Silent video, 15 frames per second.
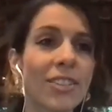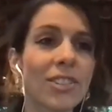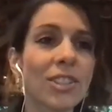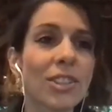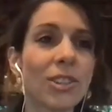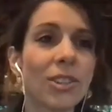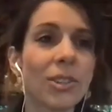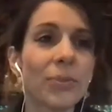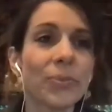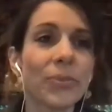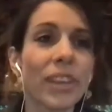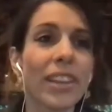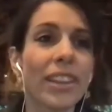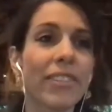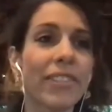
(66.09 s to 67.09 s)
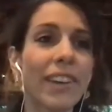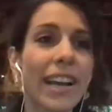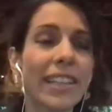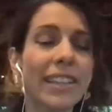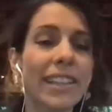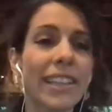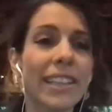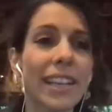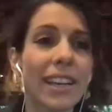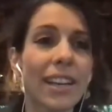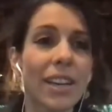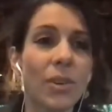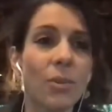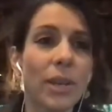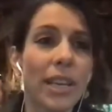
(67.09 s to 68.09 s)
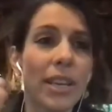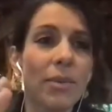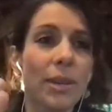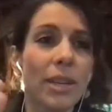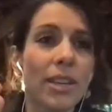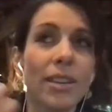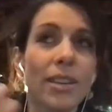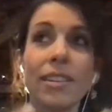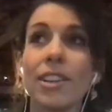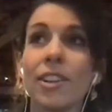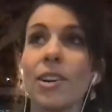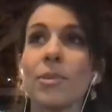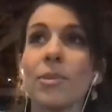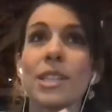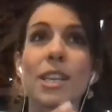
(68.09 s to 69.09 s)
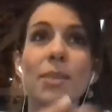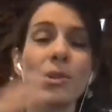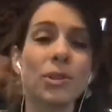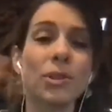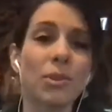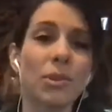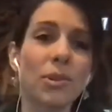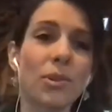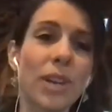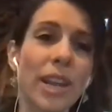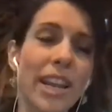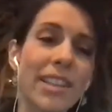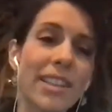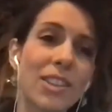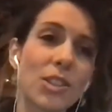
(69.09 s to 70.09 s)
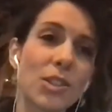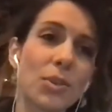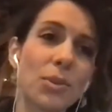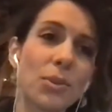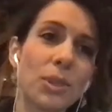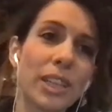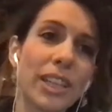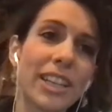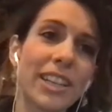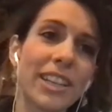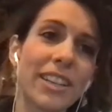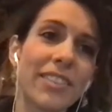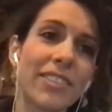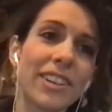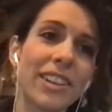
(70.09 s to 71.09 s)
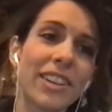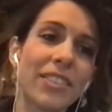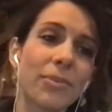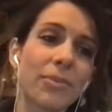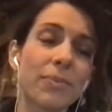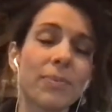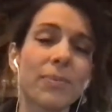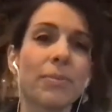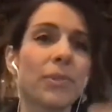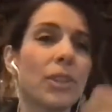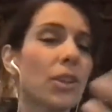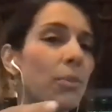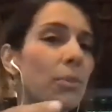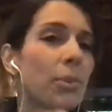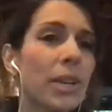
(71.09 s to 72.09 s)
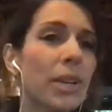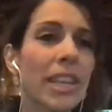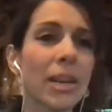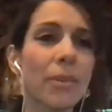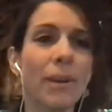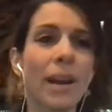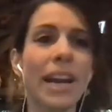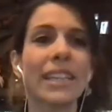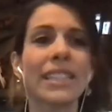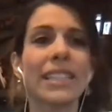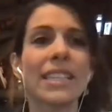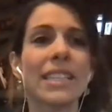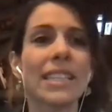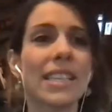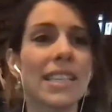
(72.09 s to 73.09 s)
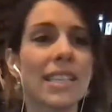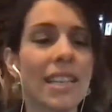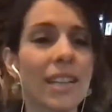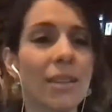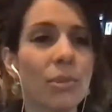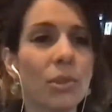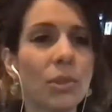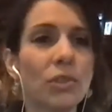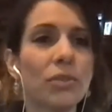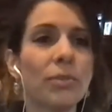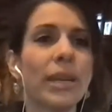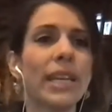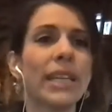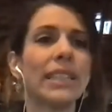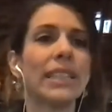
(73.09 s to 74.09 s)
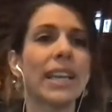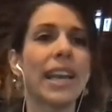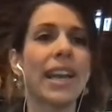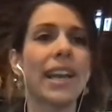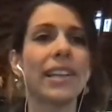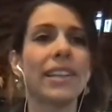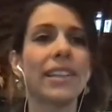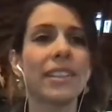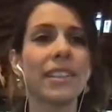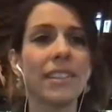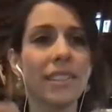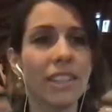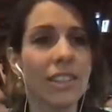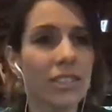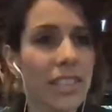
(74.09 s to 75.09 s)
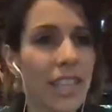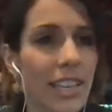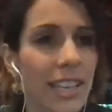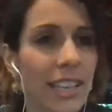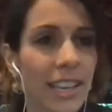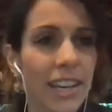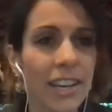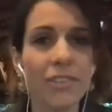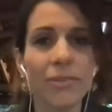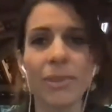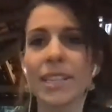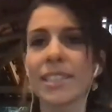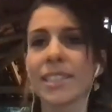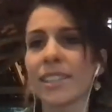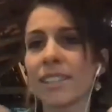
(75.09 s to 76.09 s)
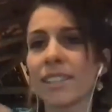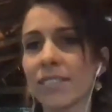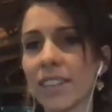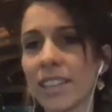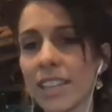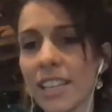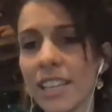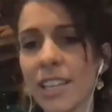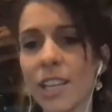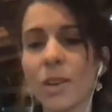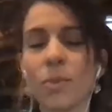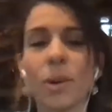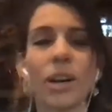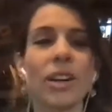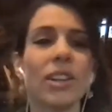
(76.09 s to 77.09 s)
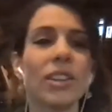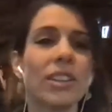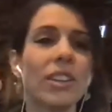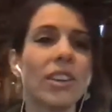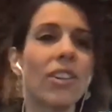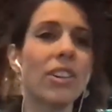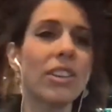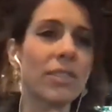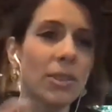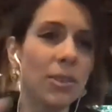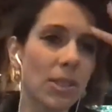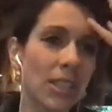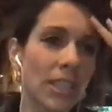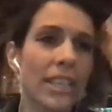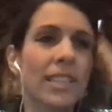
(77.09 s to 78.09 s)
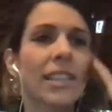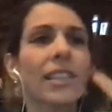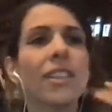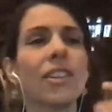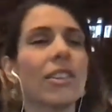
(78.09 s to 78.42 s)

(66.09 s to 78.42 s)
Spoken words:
So the fact that we I was able to create this toolkit of breathing practices and movement and, taking care of myself and eating well and all of those things that,